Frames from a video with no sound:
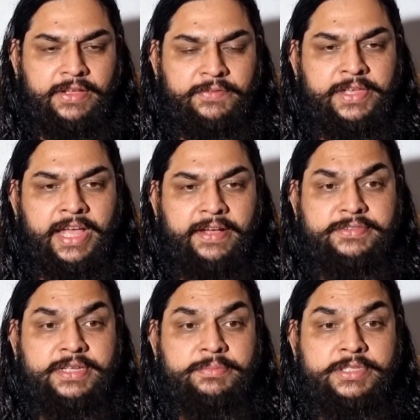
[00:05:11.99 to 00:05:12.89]
we
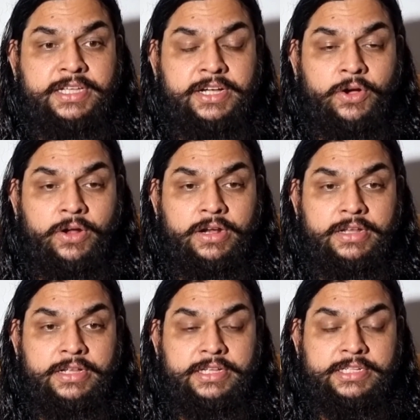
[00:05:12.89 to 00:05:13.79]
have something called
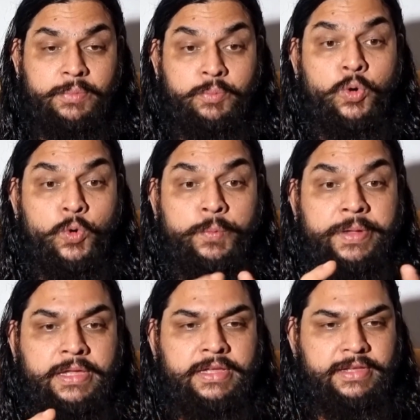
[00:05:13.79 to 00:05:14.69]

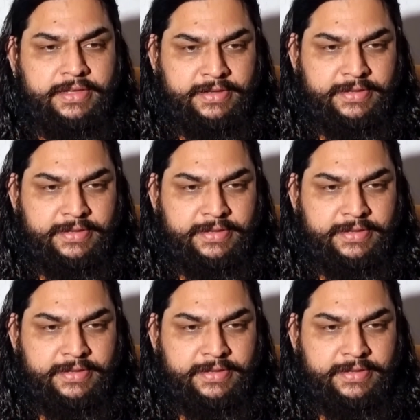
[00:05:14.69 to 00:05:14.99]
Bhumi.